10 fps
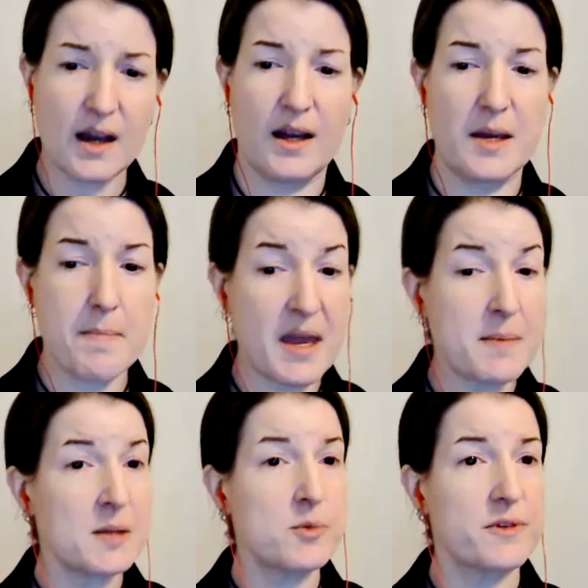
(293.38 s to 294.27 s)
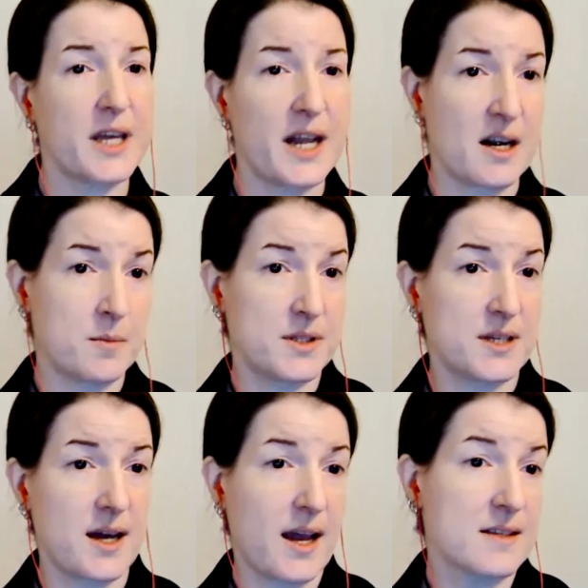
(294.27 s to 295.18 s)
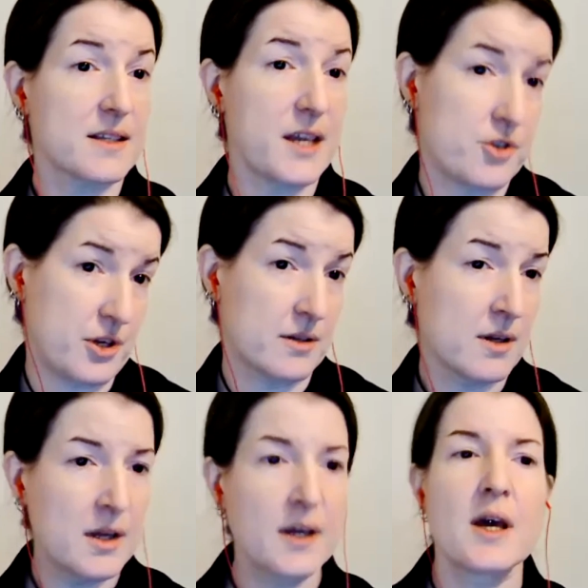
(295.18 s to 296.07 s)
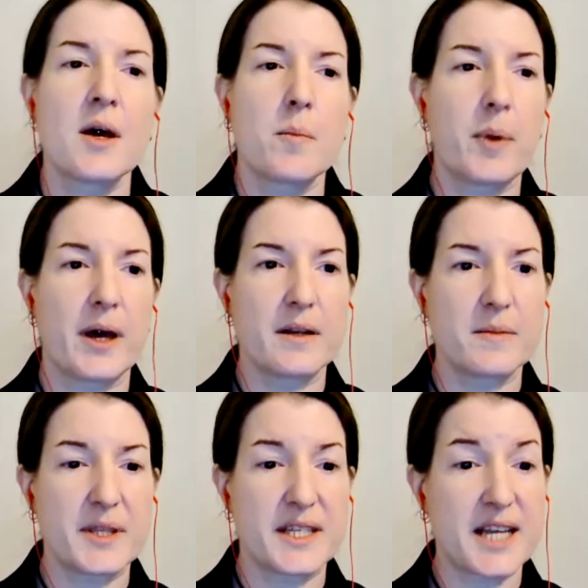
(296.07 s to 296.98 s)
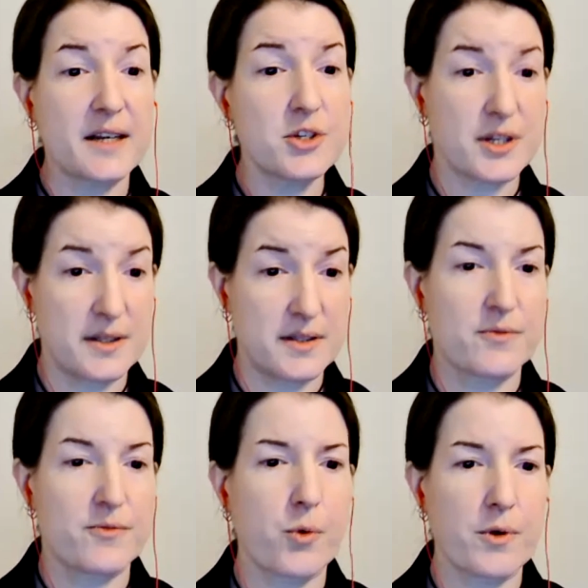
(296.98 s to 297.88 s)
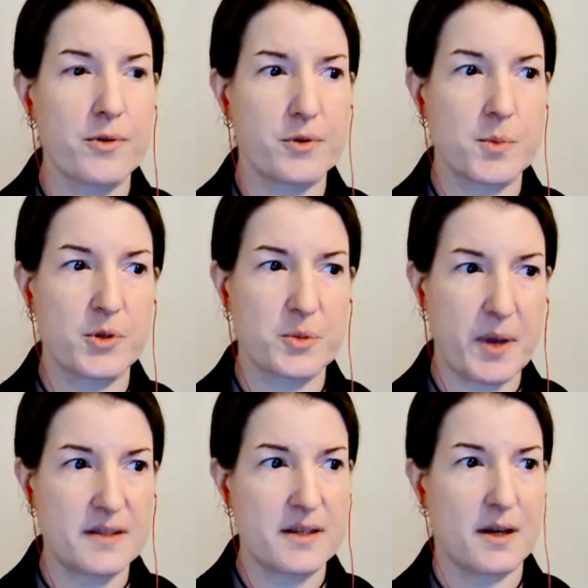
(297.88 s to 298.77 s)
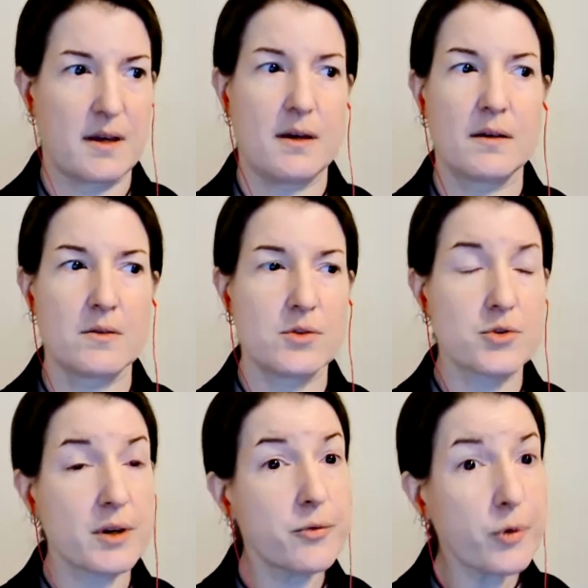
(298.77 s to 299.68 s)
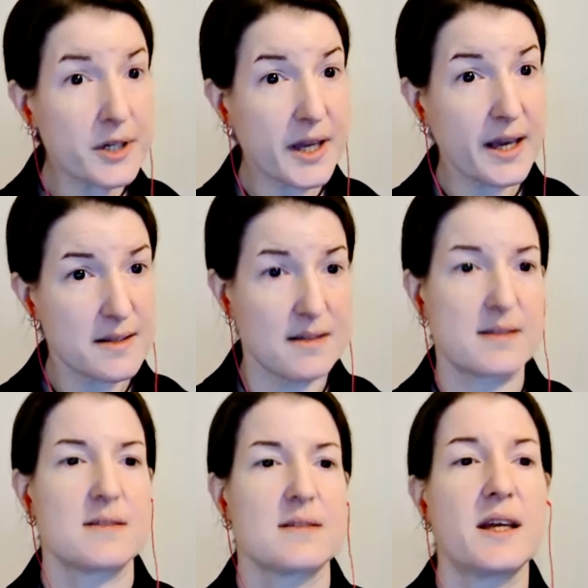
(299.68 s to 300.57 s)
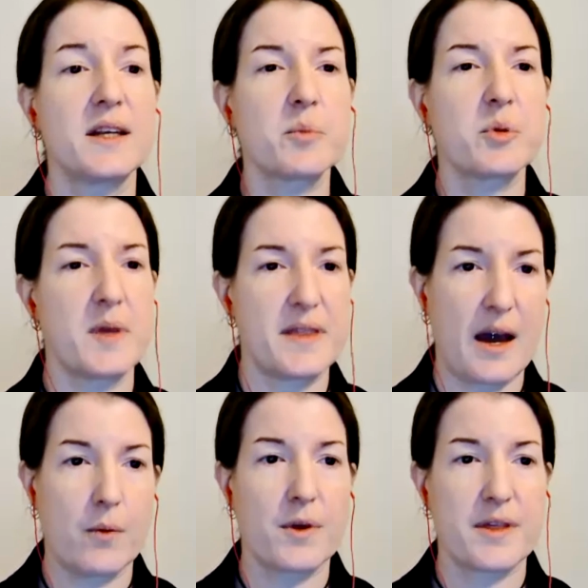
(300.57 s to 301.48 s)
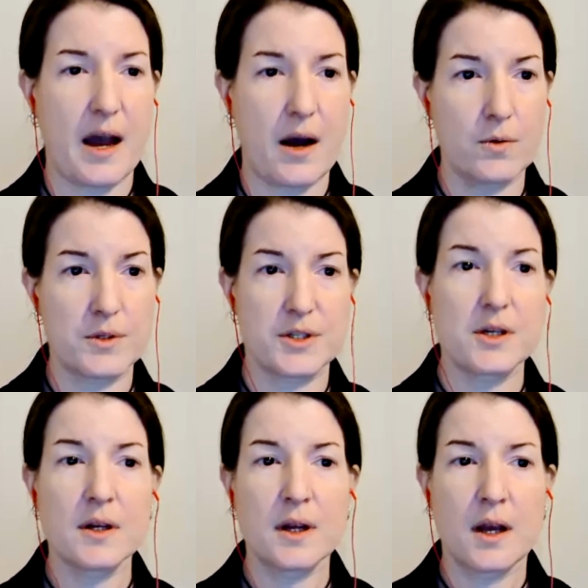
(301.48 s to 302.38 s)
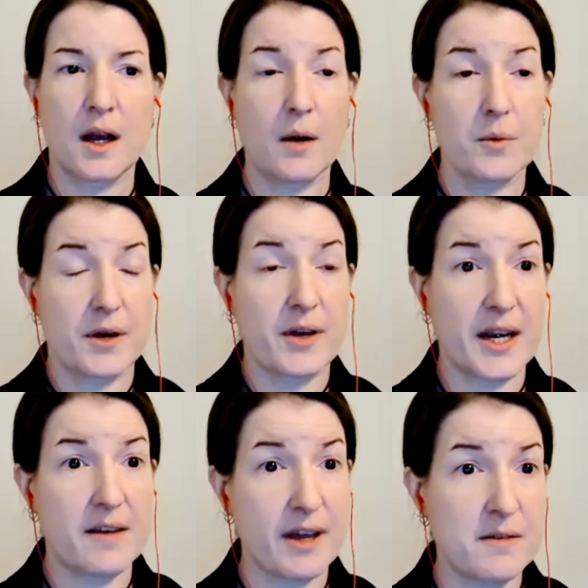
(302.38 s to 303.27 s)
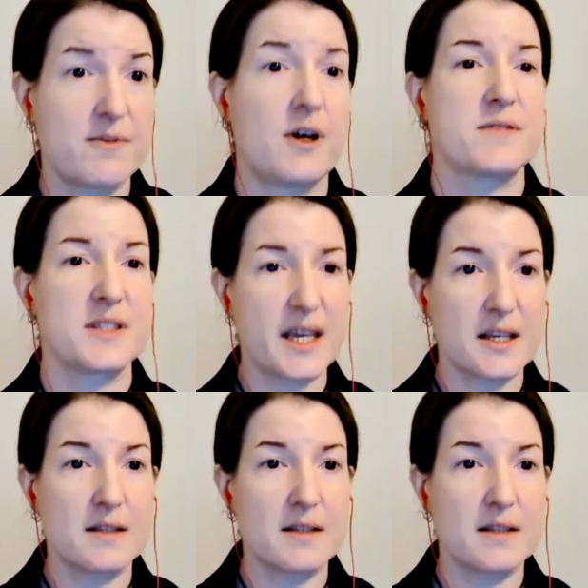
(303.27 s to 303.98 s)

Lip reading: It may mean moving an animal to isolation. But the technicians for those most basic straightforward cases can implement that without getting a vet involved, and they